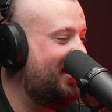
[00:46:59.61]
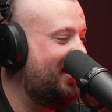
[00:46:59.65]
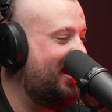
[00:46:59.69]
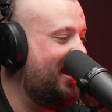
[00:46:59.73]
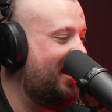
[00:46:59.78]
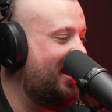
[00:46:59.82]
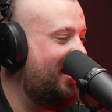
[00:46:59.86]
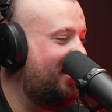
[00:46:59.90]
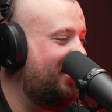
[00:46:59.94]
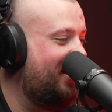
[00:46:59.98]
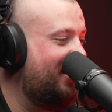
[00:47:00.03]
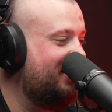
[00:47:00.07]

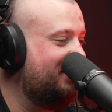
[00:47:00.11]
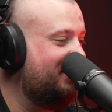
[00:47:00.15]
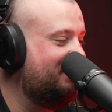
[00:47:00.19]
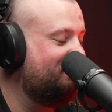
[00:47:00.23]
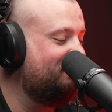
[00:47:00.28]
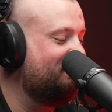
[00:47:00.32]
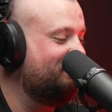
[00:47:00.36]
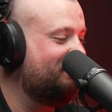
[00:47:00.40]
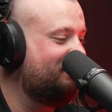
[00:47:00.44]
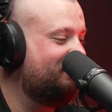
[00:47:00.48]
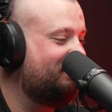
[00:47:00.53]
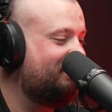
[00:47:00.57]

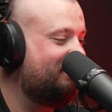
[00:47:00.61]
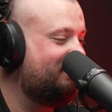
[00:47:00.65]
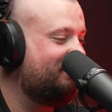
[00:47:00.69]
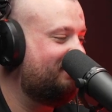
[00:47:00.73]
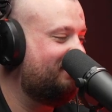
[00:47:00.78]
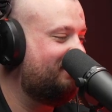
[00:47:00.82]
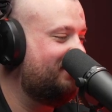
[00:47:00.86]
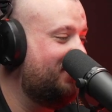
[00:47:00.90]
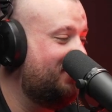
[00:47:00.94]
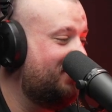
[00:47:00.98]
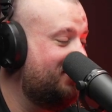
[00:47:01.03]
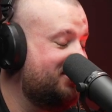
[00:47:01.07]

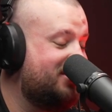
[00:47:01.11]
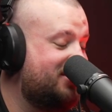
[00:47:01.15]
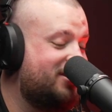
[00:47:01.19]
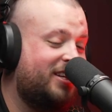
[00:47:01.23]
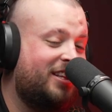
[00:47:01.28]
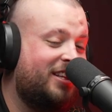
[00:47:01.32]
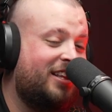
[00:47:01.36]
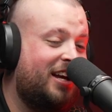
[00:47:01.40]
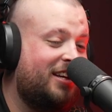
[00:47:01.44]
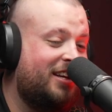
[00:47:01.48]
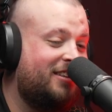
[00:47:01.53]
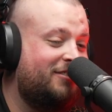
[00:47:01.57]
Honestly,
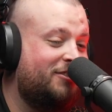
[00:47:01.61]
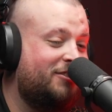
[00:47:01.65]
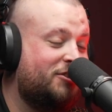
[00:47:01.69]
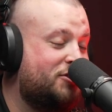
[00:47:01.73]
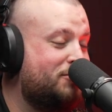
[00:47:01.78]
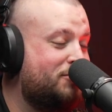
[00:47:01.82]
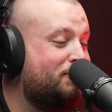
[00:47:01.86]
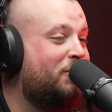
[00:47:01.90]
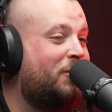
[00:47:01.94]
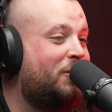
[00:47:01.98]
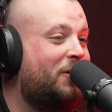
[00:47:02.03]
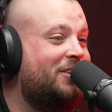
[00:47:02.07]
like your
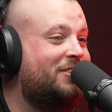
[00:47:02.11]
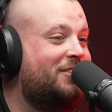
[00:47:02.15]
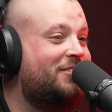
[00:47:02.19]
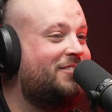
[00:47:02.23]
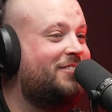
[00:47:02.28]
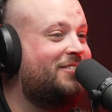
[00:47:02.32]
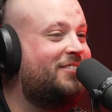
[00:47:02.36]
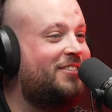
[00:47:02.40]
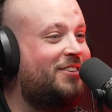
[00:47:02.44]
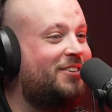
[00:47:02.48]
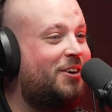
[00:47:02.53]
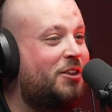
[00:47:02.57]
support
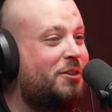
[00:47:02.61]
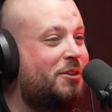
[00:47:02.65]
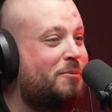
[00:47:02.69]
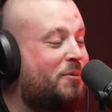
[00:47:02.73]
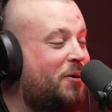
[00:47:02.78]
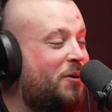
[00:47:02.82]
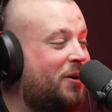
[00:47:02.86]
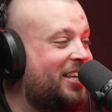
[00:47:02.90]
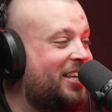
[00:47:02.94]
on the potty